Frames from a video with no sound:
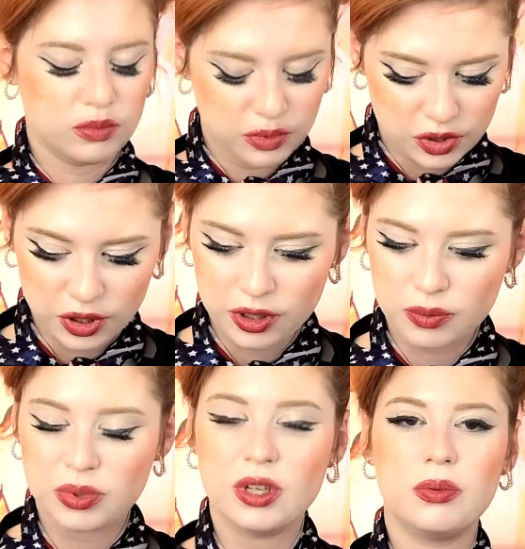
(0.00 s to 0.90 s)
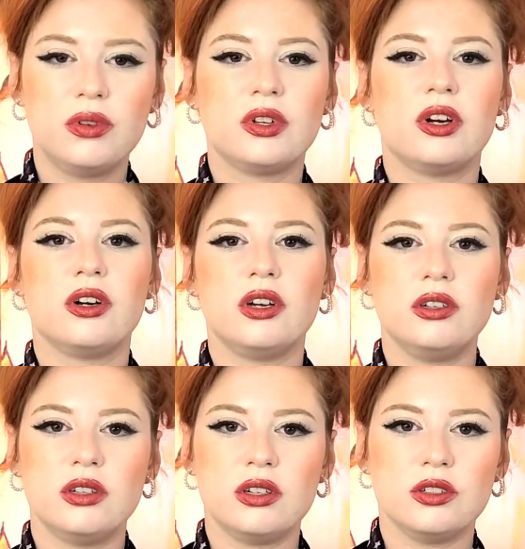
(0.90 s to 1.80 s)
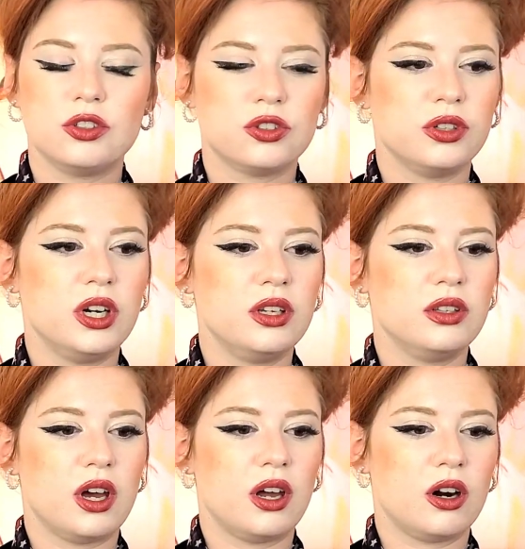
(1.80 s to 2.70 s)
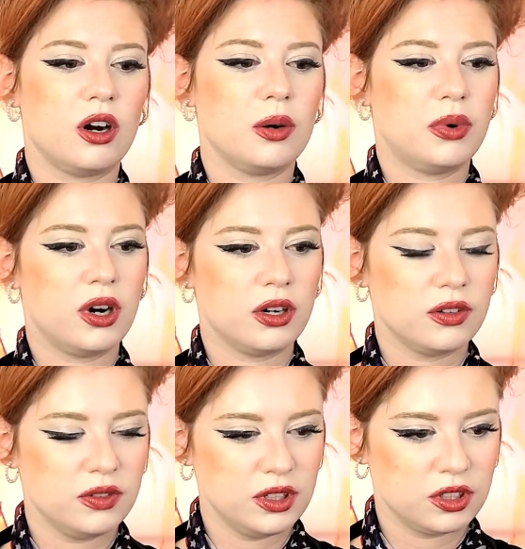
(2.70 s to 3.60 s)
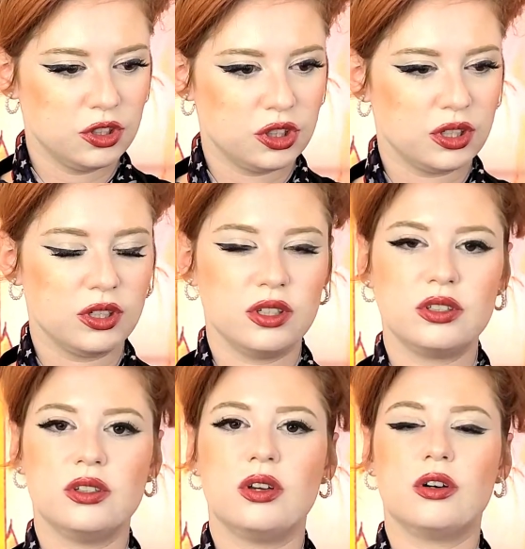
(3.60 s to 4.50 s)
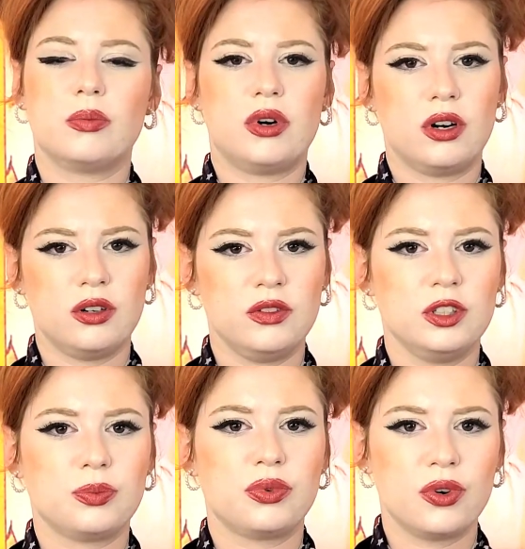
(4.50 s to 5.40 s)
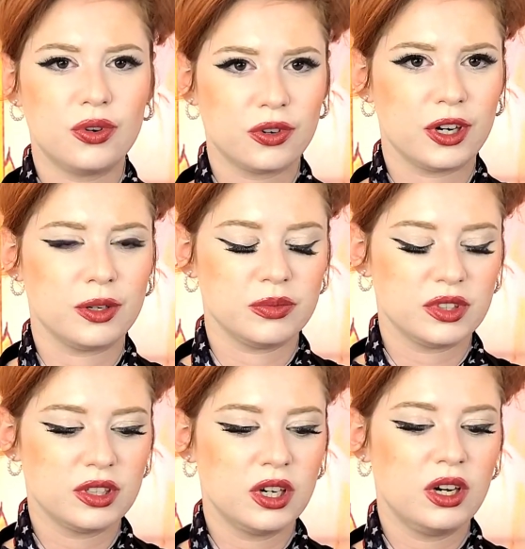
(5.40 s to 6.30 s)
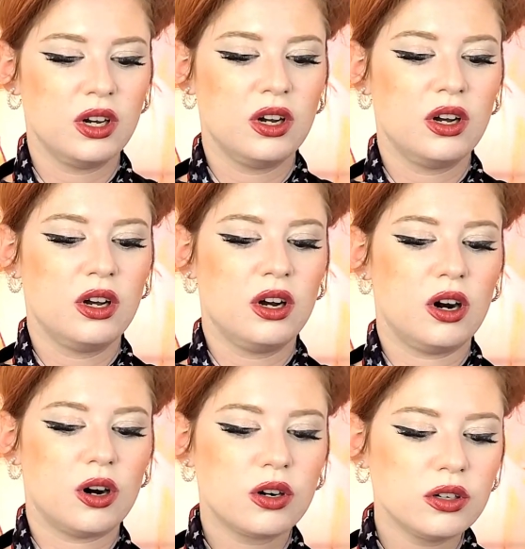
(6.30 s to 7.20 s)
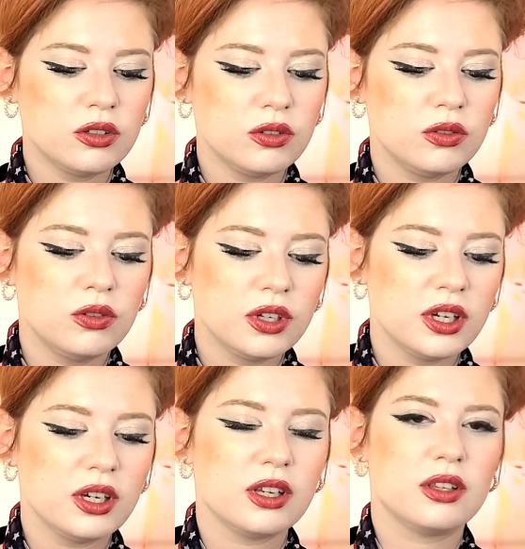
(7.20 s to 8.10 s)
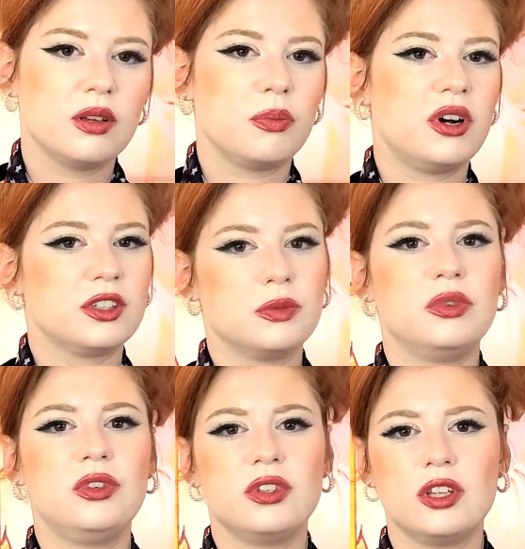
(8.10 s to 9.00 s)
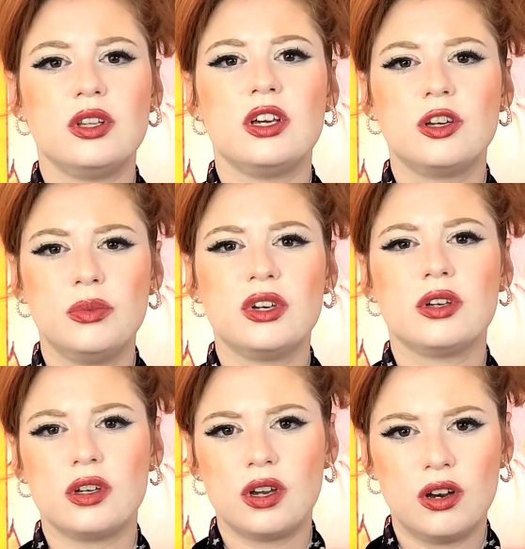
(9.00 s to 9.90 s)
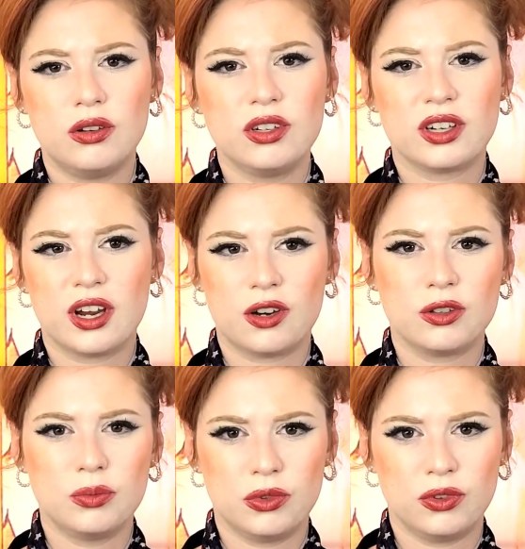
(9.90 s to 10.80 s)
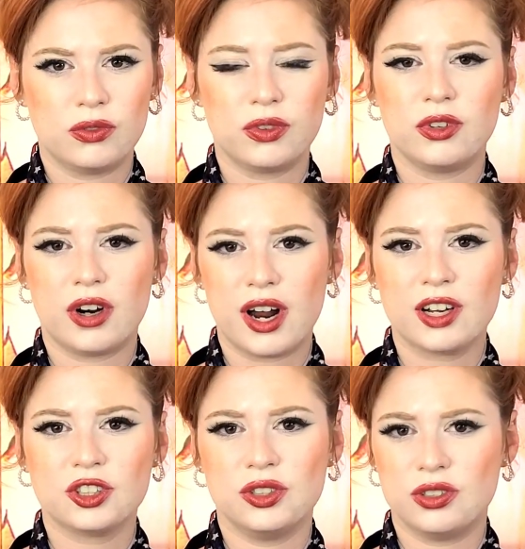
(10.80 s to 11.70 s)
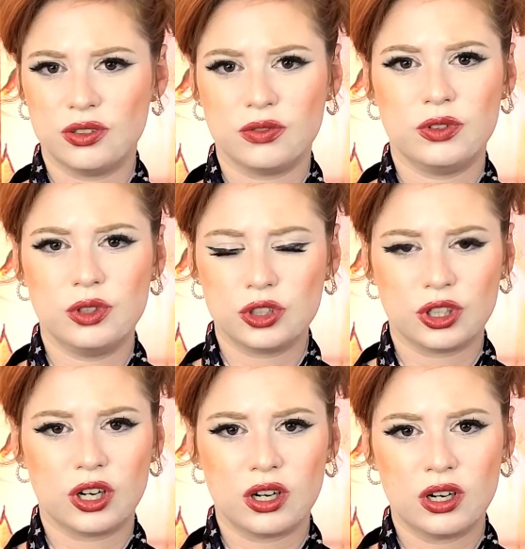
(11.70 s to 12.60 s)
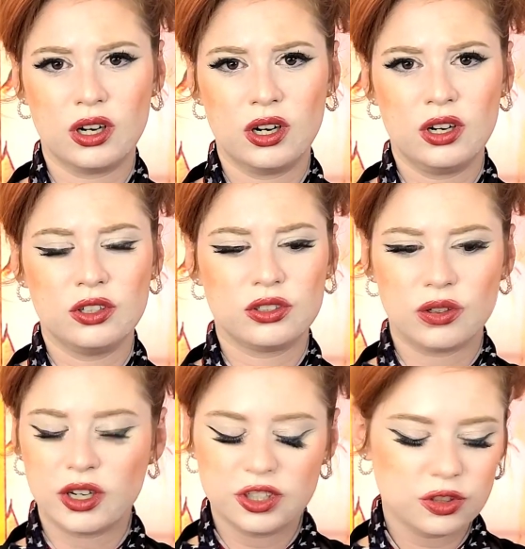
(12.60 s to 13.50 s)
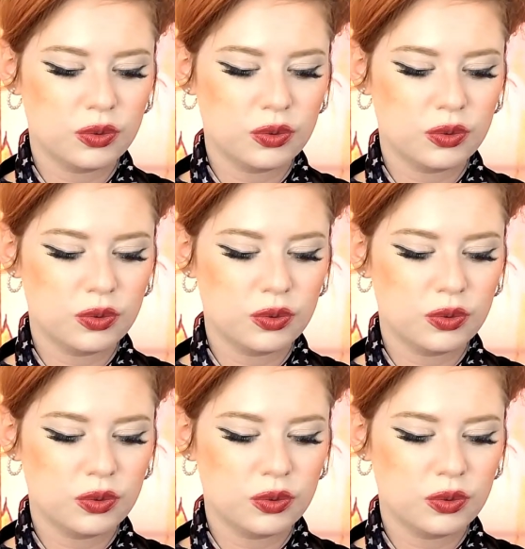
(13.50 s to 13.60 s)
certain people that are in the industry that are a part of these agendas and that are a part of these programs aren't looking at the possibility that they could be held accountable for their actions in the future. So I just